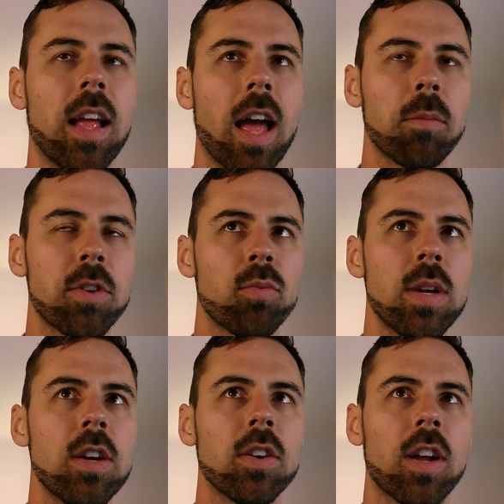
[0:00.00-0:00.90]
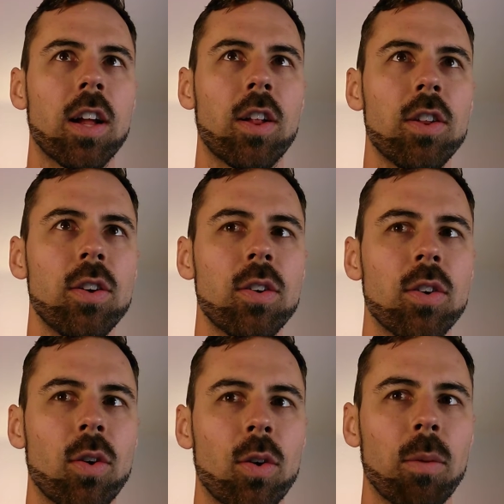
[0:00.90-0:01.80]
helps the reader conclude,
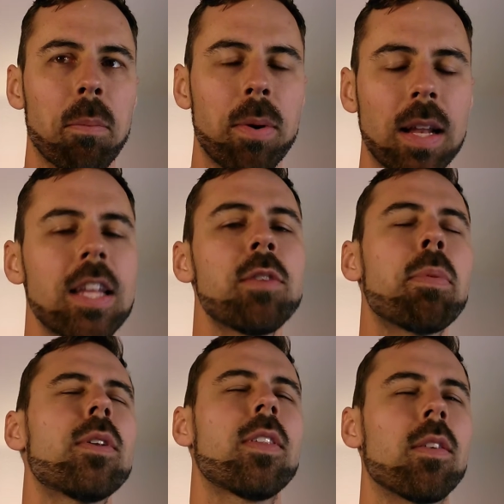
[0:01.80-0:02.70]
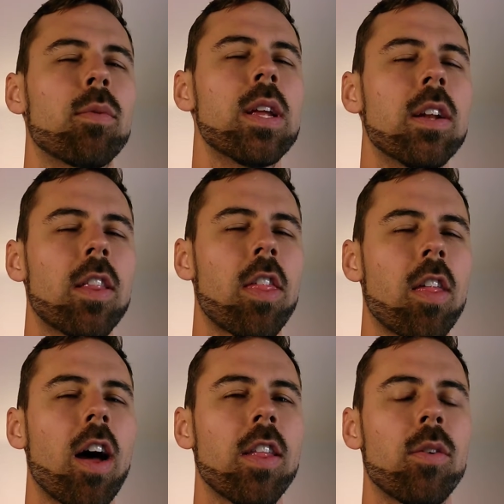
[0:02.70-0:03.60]
or at least puts the
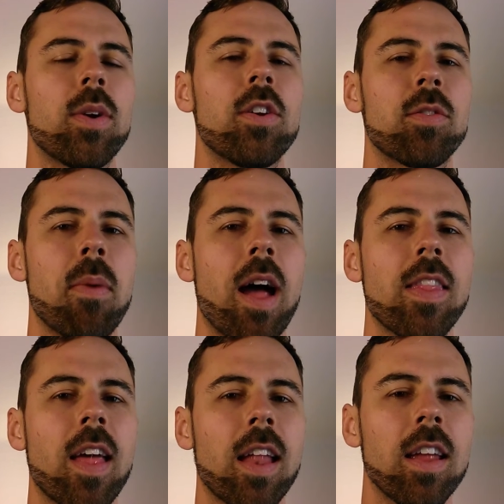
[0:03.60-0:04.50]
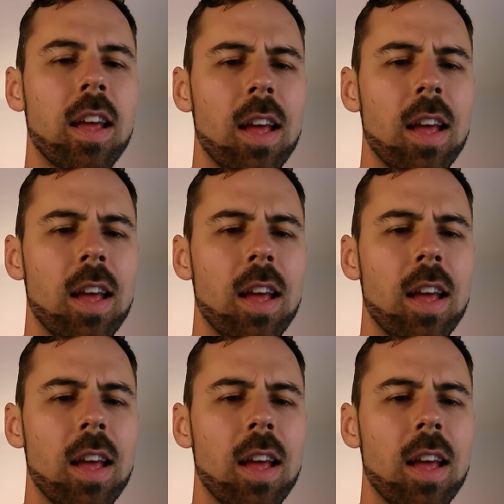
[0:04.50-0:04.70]
thought in the reader's mind that,